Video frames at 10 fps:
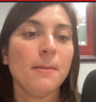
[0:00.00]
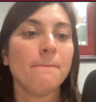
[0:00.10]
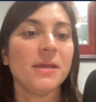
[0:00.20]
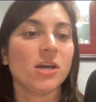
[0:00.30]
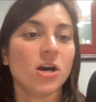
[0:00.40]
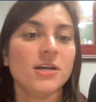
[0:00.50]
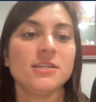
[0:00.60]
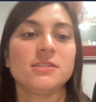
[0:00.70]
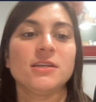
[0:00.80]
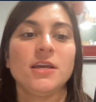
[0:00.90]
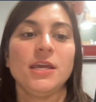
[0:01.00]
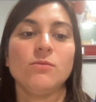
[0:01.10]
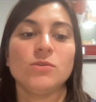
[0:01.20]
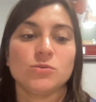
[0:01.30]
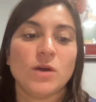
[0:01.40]
because
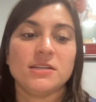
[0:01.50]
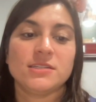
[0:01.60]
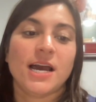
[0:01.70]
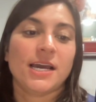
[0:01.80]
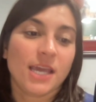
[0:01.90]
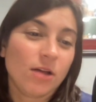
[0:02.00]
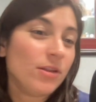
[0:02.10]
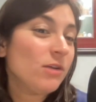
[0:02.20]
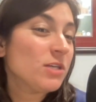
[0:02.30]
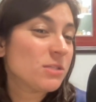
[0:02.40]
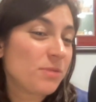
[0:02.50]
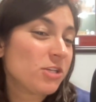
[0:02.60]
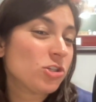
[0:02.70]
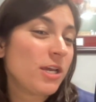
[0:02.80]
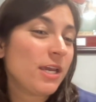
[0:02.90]
it was when Zack Kelly was
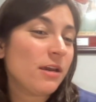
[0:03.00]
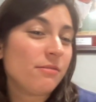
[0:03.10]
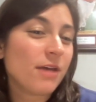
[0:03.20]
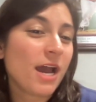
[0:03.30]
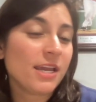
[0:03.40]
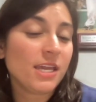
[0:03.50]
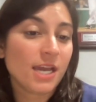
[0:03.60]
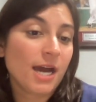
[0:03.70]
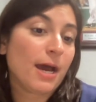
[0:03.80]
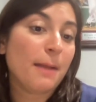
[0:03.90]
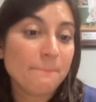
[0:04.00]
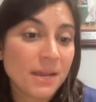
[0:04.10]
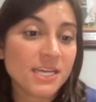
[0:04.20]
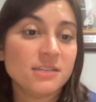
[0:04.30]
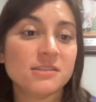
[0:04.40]
pitching that he got on
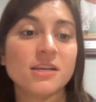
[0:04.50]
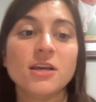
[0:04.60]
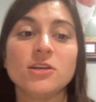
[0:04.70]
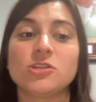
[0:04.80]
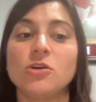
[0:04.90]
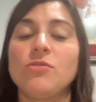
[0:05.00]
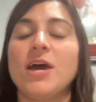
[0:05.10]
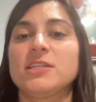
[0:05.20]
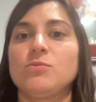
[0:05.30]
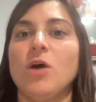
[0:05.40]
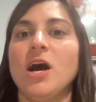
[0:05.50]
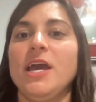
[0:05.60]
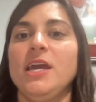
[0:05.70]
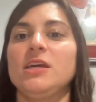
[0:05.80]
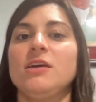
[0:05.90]
base. So that's
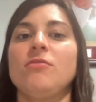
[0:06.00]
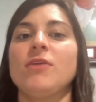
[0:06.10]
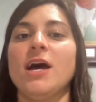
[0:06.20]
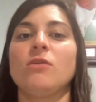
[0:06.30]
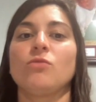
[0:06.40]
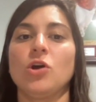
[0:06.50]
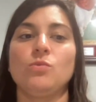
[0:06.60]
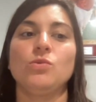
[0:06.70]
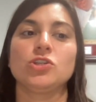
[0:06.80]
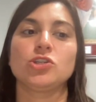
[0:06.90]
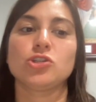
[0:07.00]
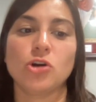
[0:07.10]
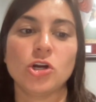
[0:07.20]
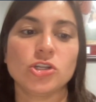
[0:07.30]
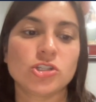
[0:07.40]
why that run was
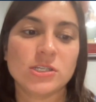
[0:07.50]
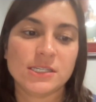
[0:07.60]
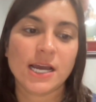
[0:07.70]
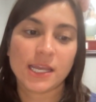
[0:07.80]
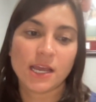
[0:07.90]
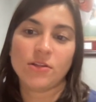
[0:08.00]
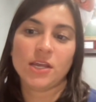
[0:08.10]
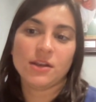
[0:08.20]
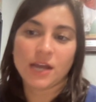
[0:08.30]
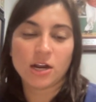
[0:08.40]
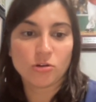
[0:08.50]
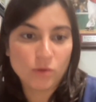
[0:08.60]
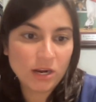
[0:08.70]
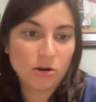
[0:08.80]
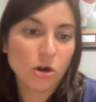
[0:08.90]
charged to Zack Kelly and not
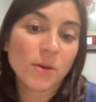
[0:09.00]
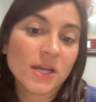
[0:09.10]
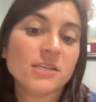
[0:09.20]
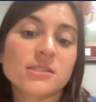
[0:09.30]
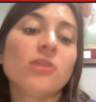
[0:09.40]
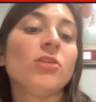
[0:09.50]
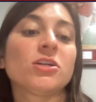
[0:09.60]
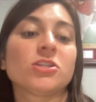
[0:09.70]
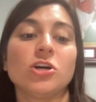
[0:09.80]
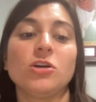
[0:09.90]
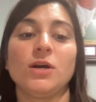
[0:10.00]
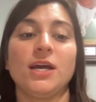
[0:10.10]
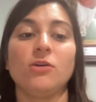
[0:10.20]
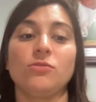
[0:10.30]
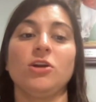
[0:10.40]
Guerrero. But he still looked good, went
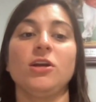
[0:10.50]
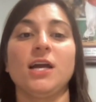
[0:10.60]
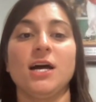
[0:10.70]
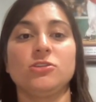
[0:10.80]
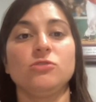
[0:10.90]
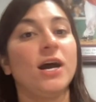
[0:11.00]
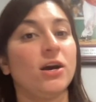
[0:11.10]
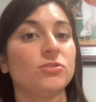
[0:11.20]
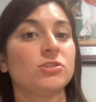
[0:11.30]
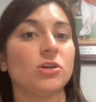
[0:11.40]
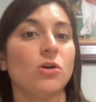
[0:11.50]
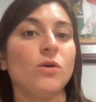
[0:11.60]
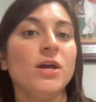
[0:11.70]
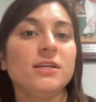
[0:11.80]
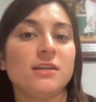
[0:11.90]
out there and got two outs.
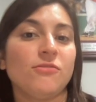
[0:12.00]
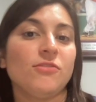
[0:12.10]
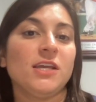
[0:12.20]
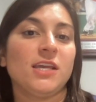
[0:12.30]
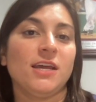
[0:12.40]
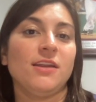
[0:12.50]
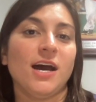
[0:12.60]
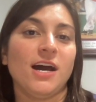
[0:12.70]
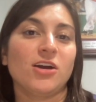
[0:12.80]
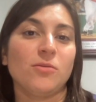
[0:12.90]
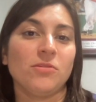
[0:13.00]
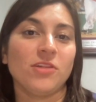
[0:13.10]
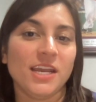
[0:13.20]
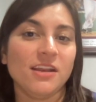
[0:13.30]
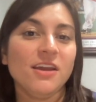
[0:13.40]
So definitely cannot
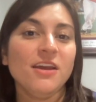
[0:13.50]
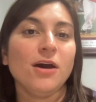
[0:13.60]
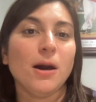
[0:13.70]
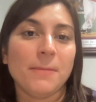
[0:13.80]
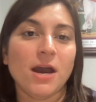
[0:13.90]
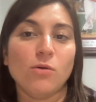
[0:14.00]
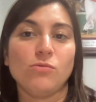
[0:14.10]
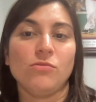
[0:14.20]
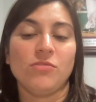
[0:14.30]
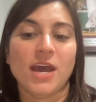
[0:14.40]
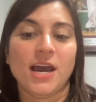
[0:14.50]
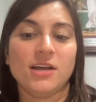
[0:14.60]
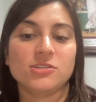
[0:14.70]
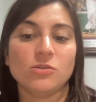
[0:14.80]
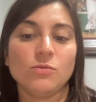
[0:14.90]
complain about
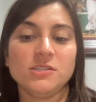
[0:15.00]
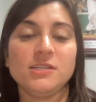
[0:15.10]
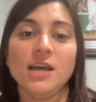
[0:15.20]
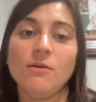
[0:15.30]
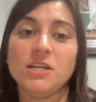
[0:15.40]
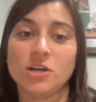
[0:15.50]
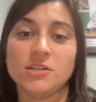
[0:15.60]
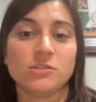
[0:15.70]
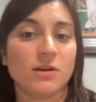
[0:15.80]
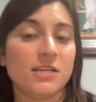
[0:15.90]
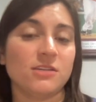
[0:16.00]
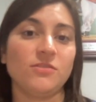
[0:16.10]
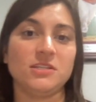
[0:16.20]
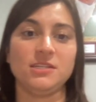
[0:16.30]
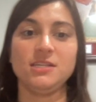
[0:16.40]
that. So we'll see how he does the rest of
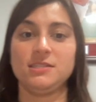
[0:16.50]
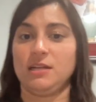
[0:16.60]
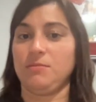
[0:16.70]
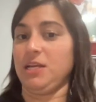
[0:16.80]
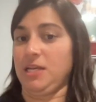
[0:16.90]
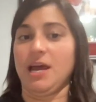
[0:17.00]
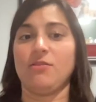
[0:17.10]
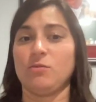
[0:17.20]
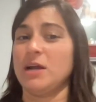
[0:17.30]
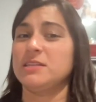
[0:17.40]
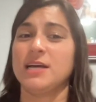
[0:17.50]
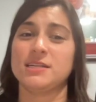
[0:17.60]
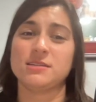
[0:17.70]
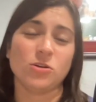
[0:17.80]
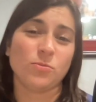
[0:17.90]
the season. I mean, again, the Red
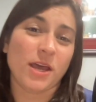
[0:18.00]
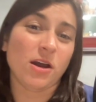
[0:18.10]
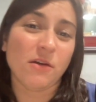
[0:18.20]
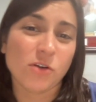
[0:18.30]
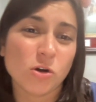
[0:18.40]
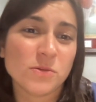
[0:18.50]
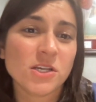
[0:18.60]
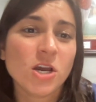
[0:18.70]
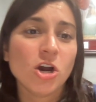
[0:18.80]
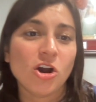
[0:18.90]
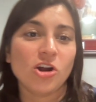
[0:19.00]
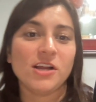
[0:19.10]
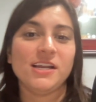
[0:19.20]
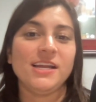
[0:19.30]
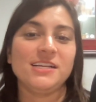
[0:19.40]
Sox and their playoff hopes
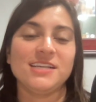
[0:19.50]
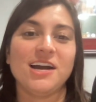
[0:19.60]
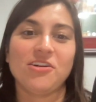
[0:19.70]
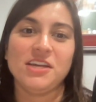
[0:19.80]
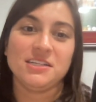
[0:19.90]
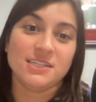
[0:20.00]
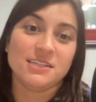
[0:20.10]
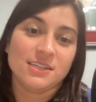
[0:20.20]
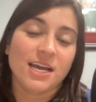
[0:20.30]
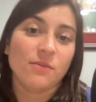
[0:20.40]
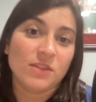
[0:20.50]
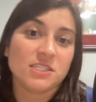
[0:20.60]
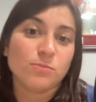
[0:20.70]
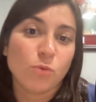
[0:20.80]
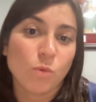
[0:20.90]
aren't exactly existent at
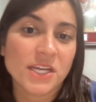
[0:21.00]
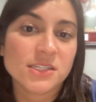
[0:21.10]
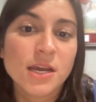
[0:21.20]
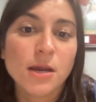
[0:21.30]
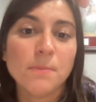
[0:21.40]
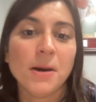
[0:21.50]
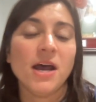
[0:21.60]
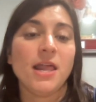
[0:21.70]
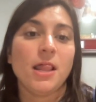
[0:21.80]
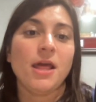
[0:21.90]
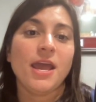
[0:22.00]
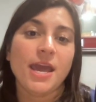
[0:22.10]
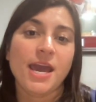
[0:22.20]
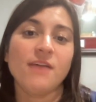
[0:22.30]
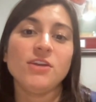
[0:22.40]
this point, but
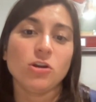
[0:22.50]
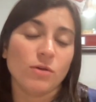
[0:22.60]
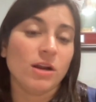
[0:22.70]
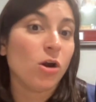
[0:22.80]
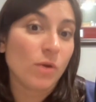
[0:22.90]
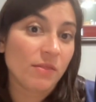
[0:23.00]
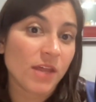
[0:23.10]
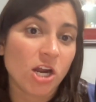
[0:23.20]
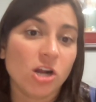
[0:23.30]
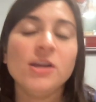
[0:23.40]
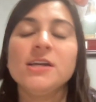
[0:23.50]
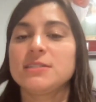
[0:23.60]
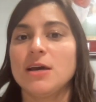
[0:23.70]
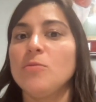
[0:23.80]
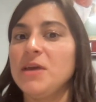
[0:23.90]
having Guerrero in there
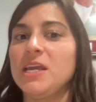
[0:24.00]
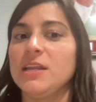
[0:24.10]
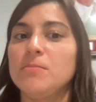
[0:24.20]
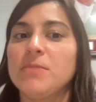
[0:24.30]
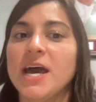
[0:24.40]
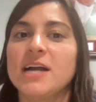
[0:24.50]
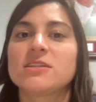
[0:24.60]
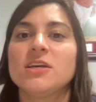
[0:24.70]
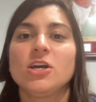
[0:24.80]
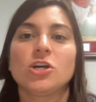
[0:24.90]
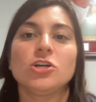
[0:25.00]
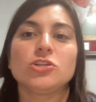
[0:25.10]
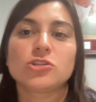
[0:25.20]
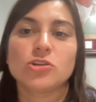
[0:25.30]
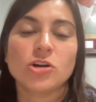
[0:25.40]
to help make an impact could
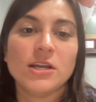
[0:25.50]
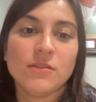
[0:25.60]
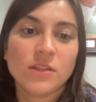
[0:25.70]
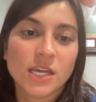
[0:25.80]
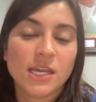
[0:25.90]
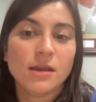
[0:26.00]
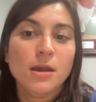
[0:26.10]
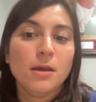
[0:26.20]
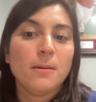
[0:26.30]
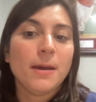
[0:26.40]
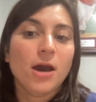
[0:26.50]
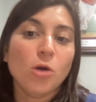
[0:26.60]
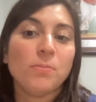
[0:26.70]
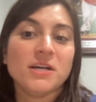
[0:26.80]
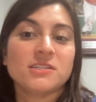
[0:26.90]
certainly
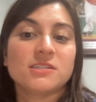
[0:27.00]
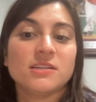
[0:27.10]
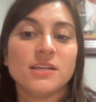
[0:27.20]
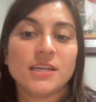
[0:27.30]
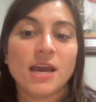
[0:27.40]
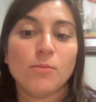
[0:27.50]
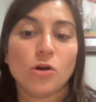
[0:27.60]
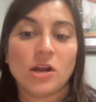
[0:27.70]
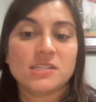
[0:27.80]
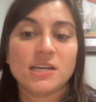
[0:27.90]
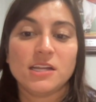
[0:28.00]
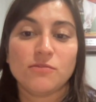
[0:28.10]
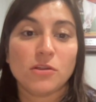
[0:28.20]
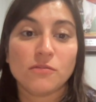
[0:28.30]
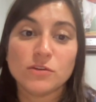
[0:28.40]
help us get more excited
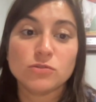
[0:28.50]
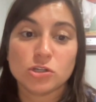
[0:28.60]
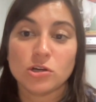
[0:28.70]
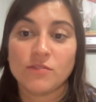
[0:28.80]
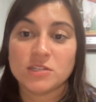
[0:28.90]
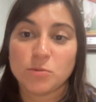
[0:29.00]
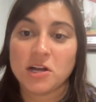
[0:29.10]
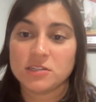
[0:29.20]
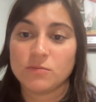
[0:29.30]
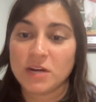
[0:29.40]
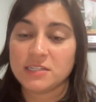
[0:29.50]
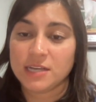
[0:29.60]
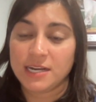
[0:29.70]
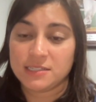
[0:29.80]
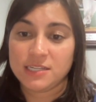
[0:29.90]
for the future of this Boston Red
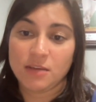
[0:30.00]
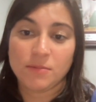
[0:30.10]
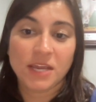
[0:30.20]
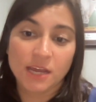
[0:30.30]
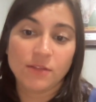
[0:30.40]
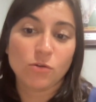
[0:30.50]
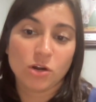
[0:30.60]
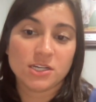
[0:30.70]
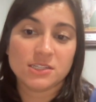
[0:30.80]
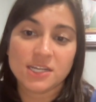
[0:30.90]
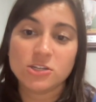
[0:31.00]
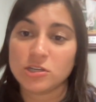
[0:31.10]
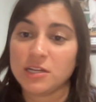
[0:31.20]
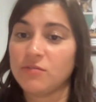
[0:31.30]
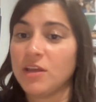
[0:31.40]
Sox team and the
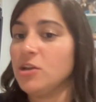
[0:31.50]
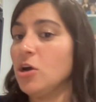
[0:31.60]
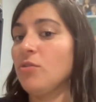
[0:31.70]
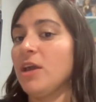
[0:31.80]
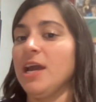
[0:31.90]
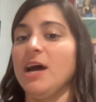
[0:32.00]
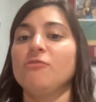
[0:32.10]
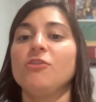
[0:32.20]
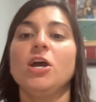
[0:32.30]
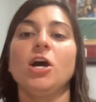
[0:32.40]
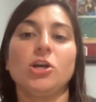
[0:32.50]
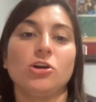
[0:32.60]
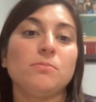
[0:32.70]
organization if they know they have a good